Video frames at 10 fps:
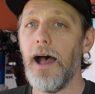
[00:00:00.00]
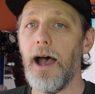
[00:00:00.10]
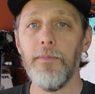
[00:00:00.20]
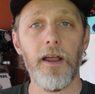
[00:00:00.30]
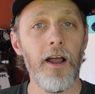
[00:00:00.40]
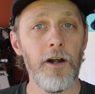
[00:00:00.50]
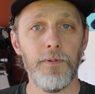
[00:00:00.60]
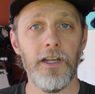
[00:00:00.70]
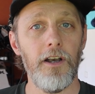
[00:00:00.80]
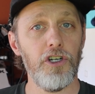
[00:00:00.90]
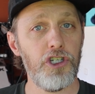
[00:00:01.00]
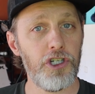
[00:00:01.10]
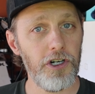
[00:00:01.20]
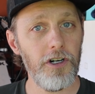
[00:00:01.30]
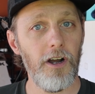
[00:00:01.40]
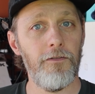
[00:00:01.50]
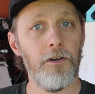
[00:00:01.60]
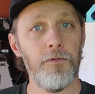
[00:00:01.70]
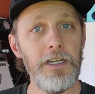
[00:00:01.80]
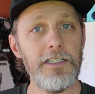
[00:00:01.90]
I'm not 100% sure of the
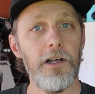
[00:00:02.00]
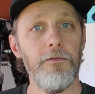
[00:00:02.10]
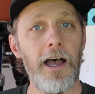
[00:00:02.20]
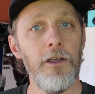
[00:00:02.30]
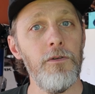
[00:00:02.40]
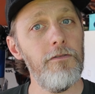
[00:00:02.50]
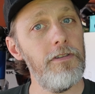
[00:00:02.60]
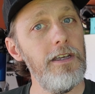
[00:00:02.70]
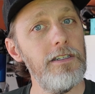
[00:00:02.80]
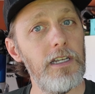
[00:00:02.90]
resale value of these.